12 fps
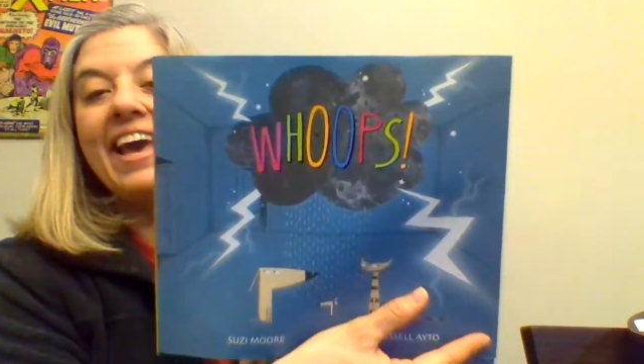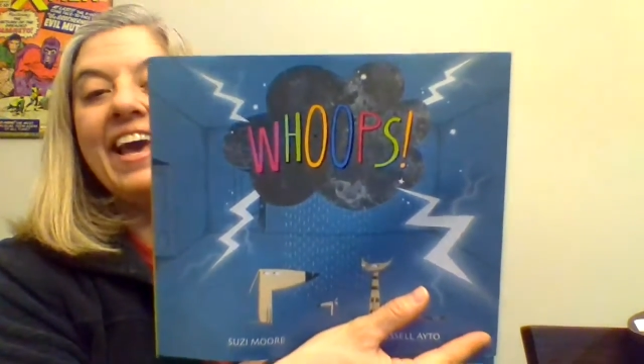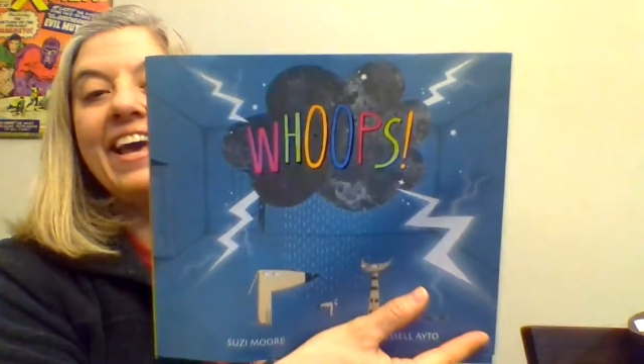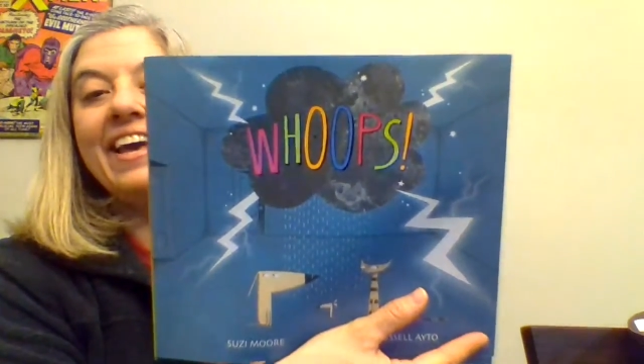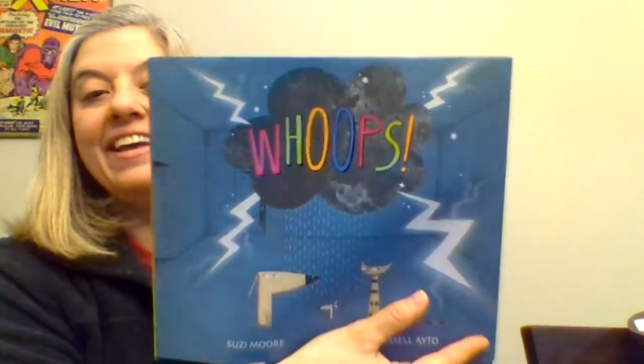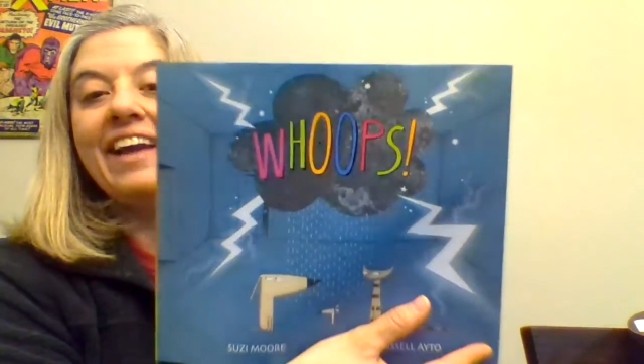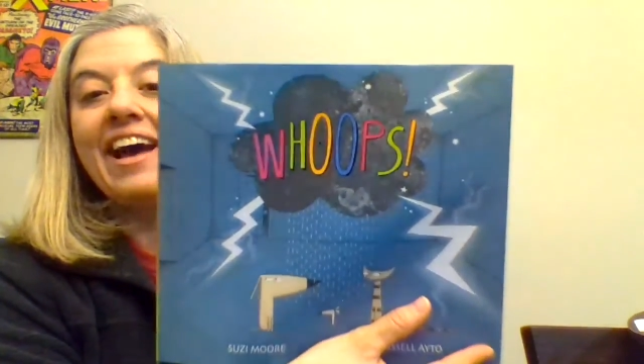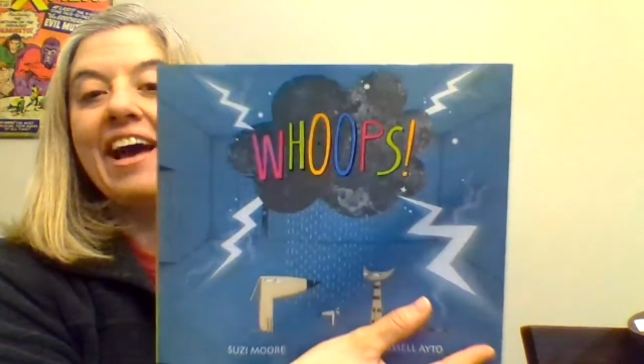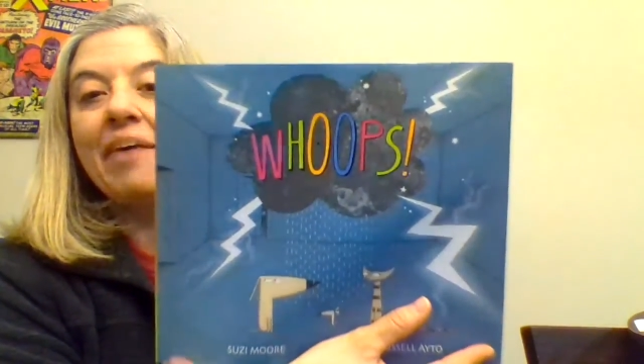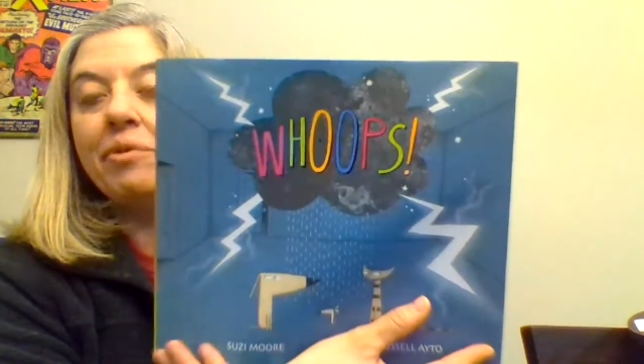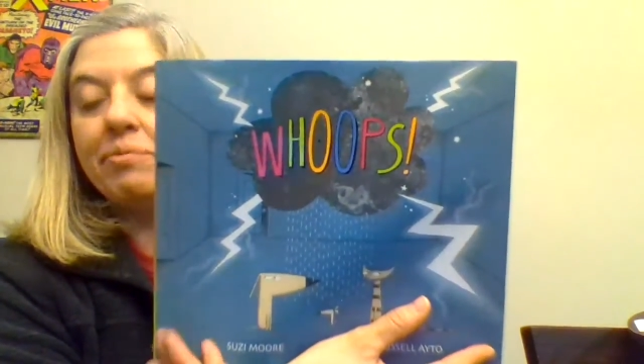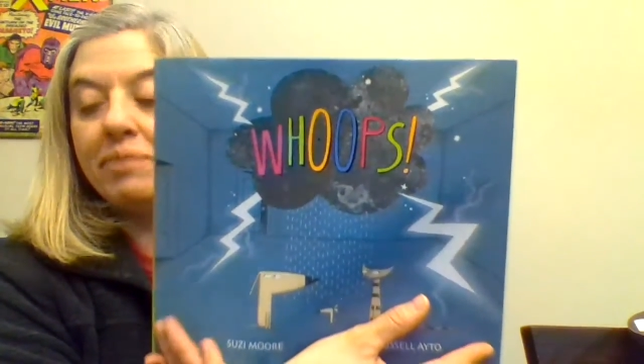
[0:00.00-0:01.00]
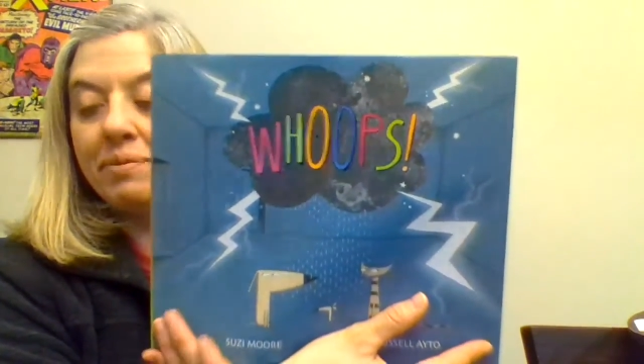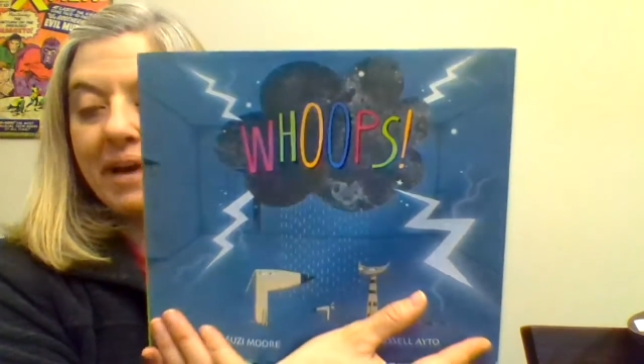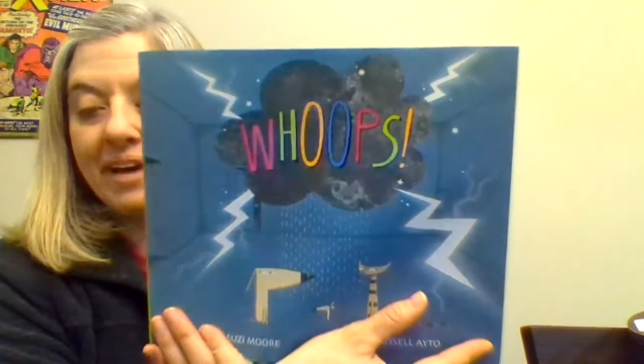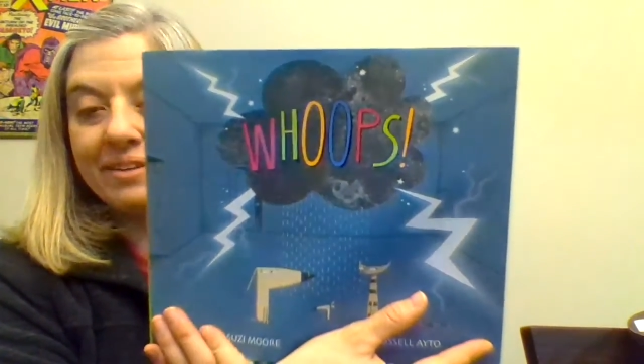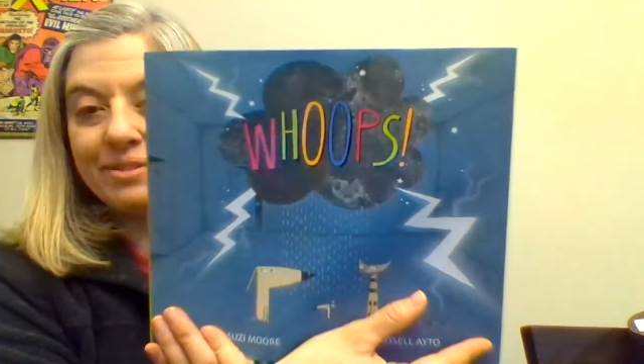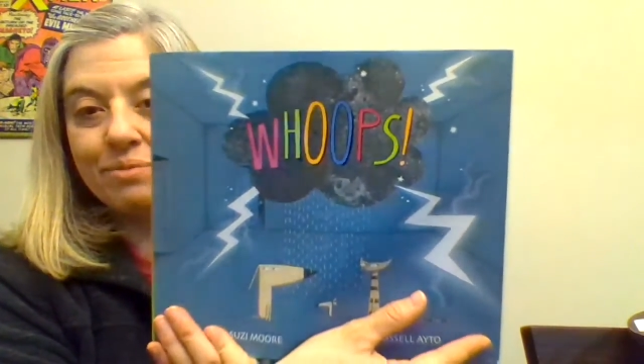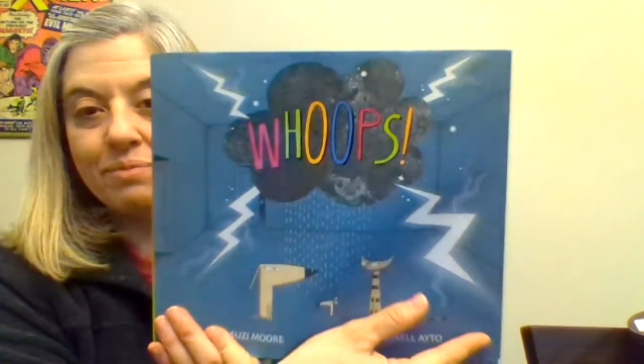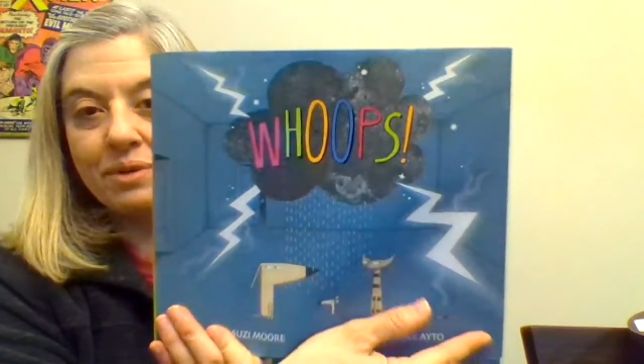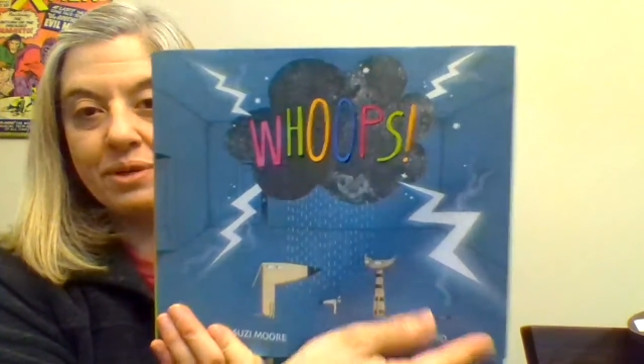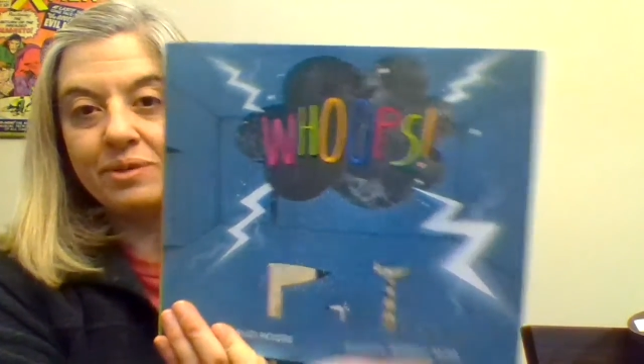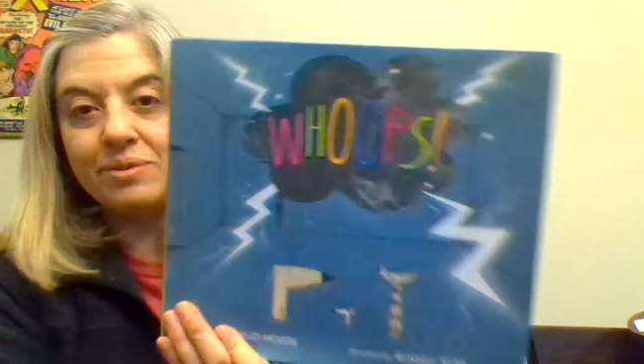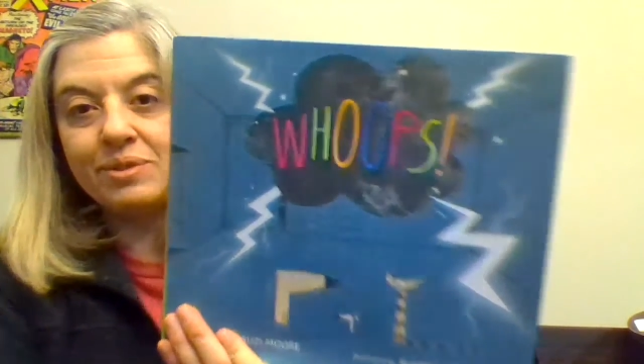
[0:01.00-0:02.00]
And I will be back
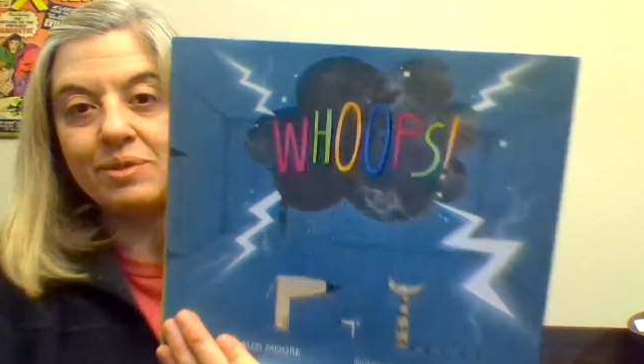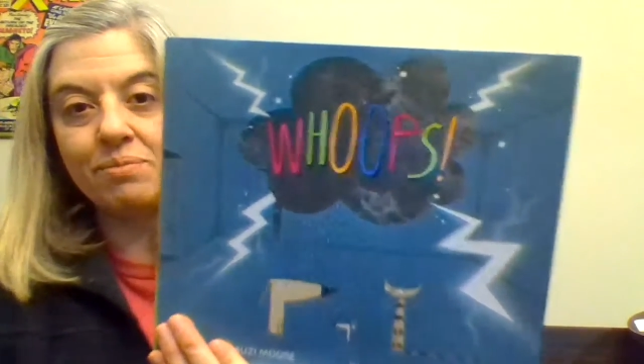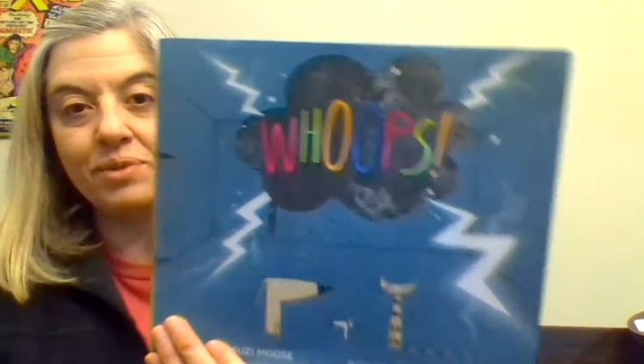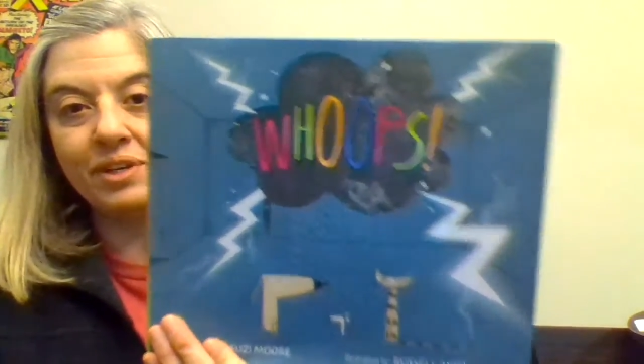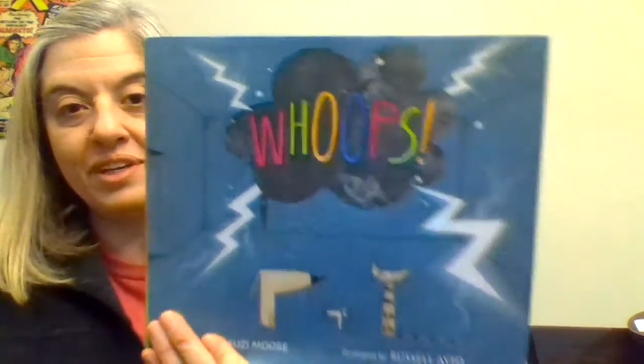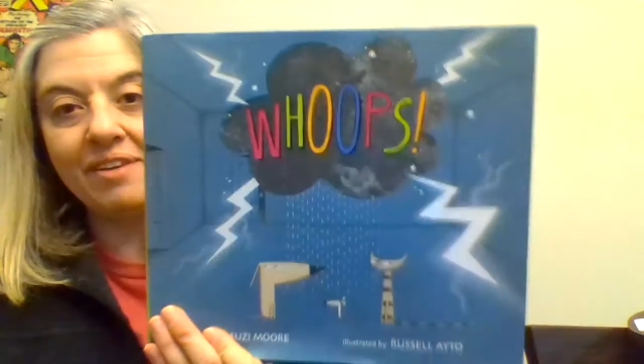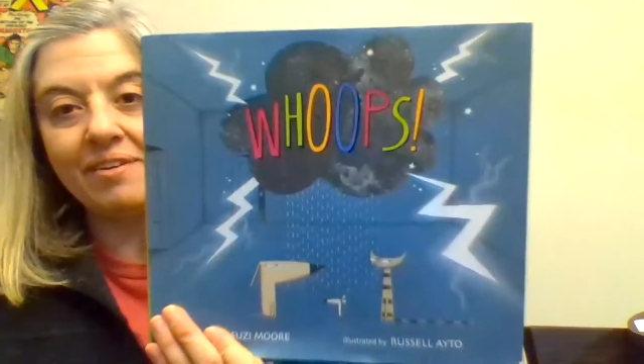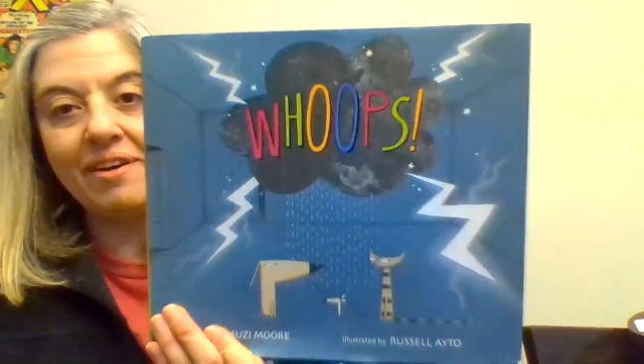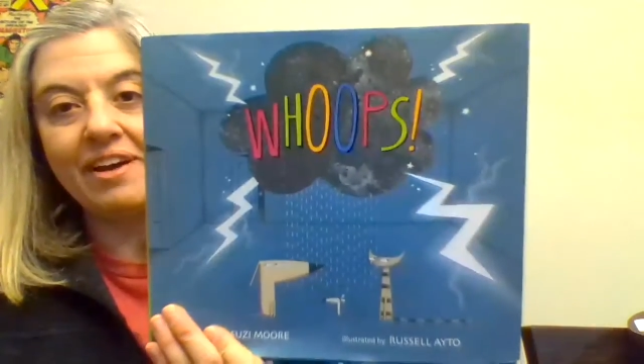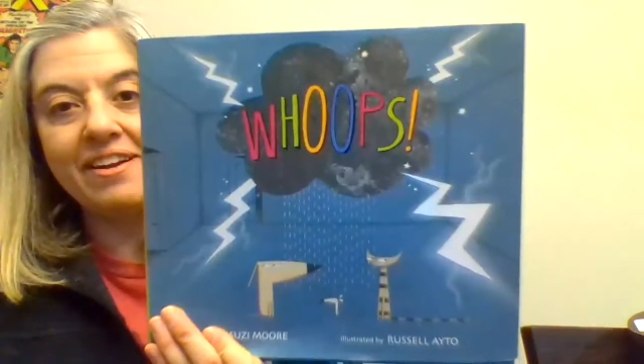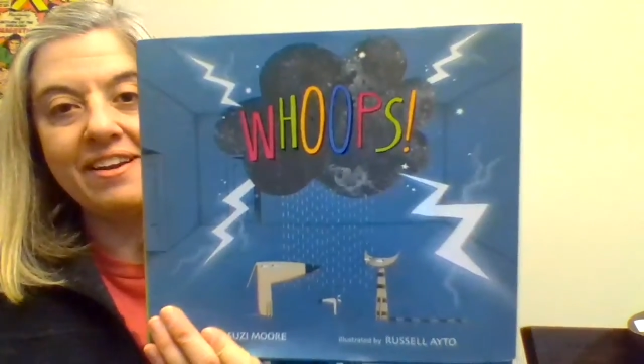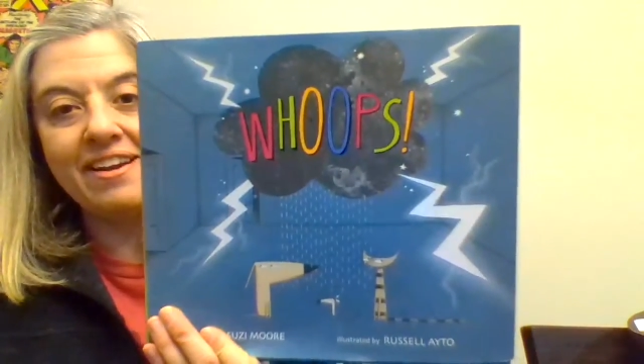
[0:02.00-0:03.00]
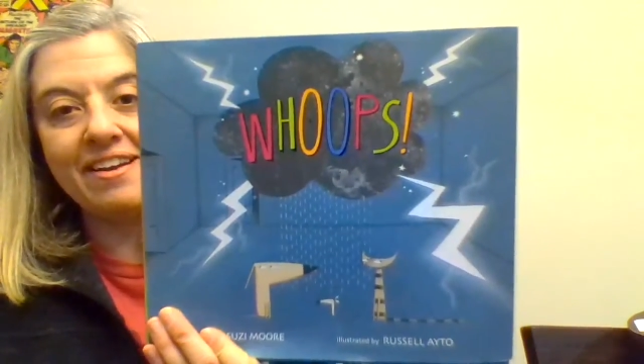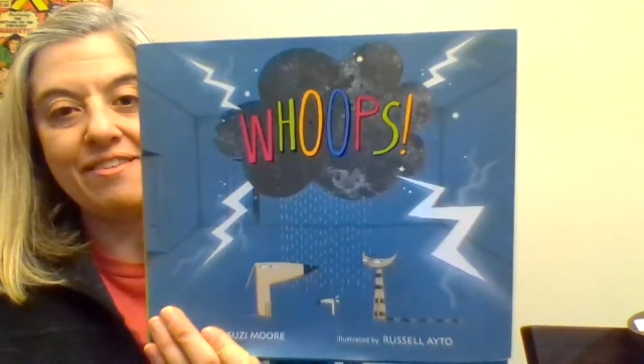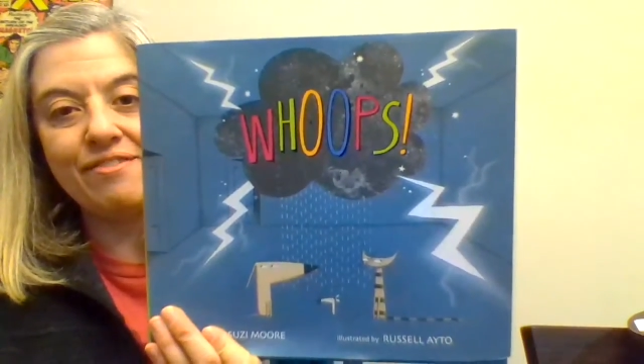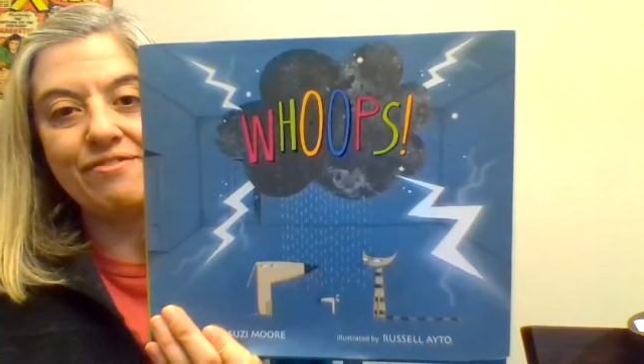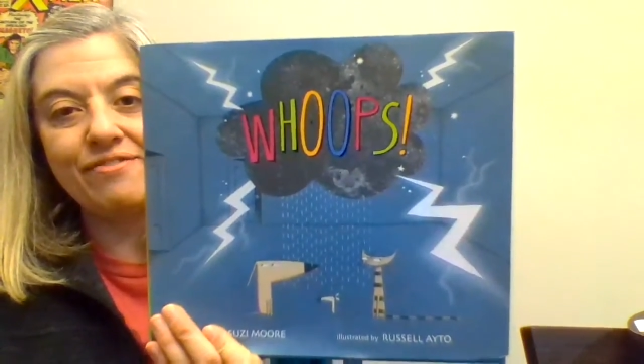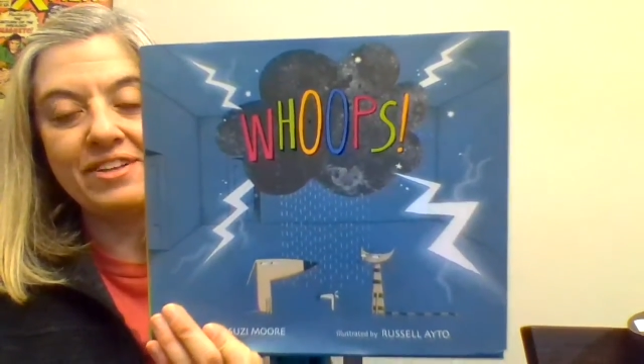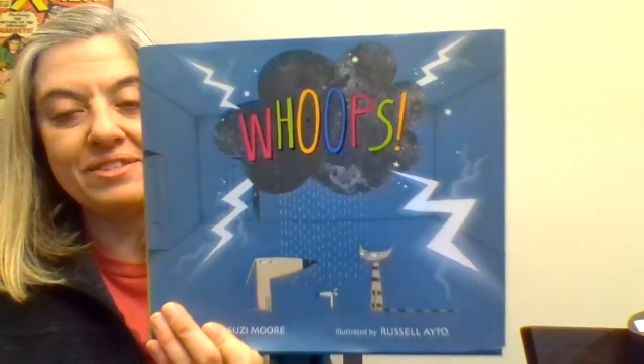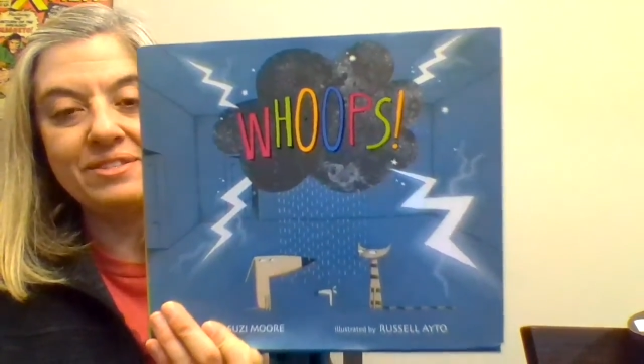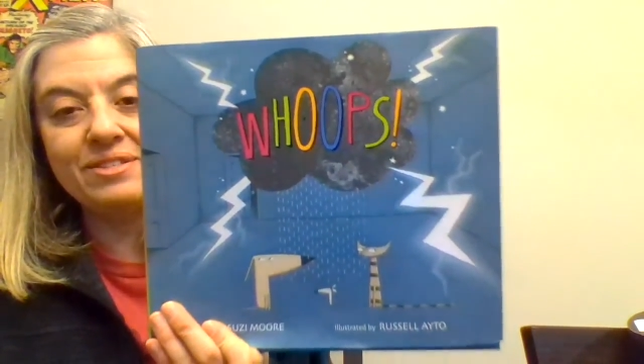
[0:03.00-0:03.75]
tomorrow to bring you another fun